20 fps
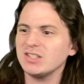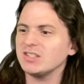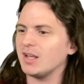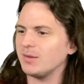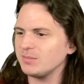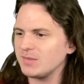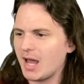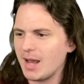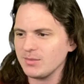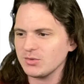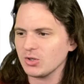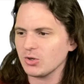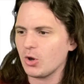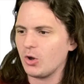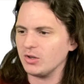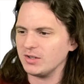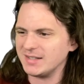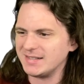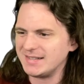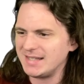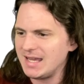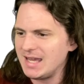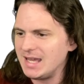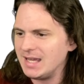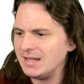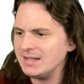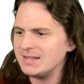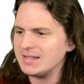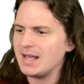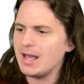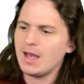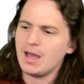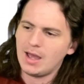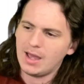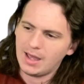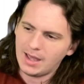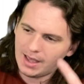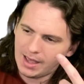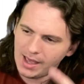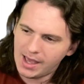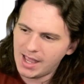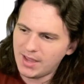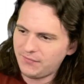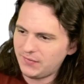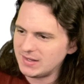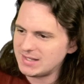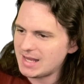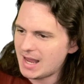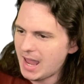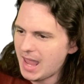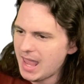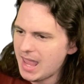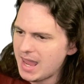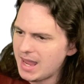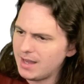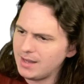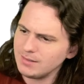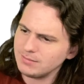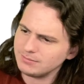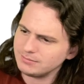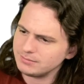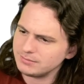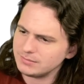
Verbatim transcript: sometimes they're called seeds. Uh, if it's egg,